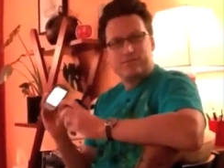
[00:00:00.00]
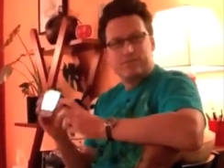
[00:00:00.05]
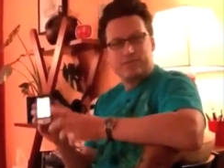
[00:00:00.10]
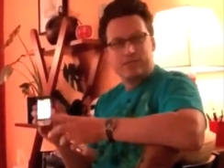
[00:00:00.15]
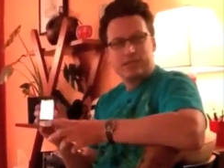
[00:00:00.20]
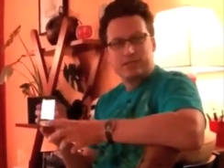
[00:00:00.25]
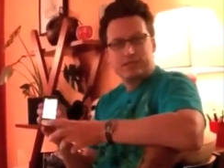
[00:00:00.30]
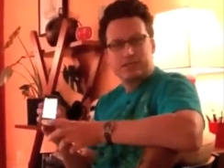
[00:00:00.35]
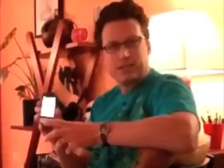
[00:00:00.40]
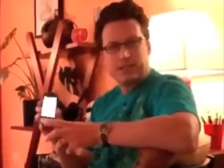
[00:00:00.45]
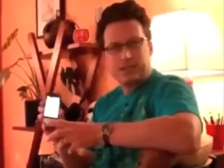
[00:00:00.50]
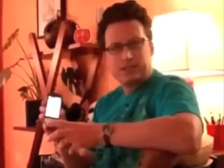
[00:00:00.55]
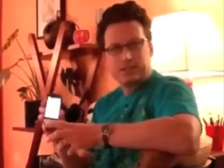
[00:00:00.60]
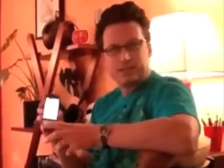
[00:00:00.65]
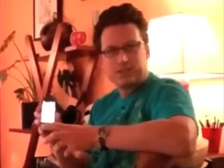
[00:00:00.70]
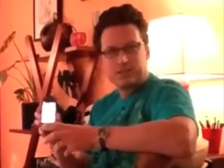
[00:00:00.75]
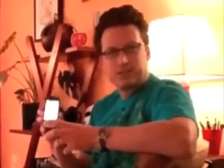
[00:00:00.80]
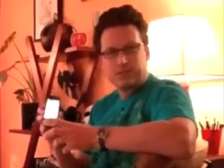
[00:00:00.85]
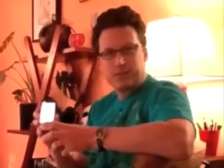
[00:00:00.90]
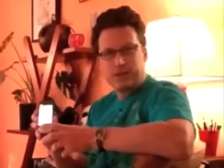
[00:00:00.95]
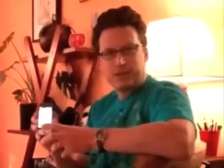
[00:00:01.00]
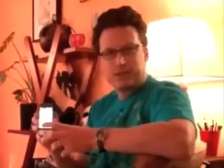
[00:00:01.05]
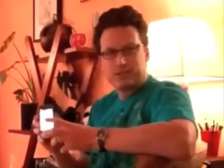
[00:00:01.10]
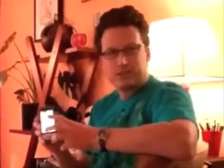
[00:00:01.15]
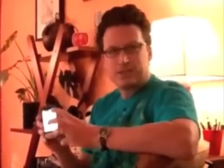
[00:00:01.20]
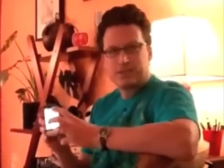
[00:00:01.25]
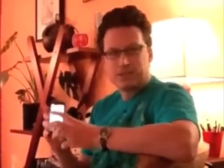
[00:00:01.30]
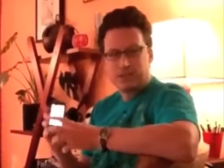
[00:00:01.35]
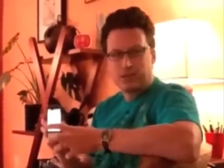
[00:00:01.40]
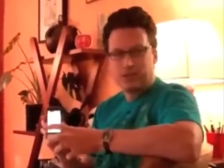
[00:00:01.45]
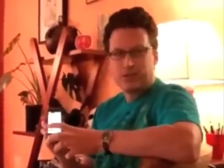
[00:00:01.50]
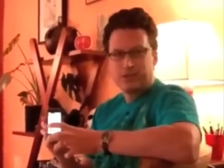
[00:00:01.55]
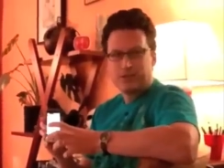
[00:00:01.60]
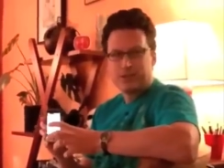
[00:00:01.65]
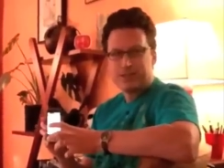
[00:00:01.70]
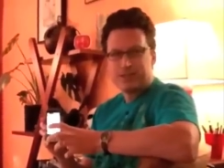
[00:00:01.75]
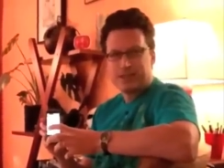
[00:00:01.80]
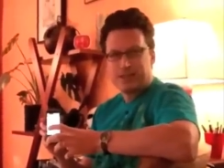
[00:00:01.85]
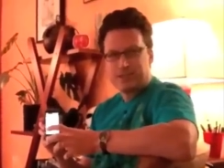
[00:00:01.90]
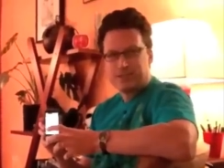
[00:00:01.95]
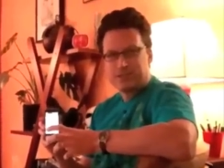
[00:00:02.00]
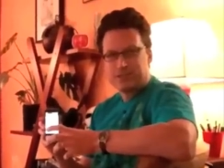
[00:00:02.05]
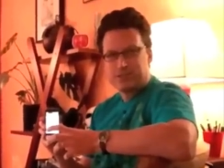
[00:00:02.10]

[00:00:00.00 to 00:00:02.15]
That's, and it still makes it a glowing rectangle,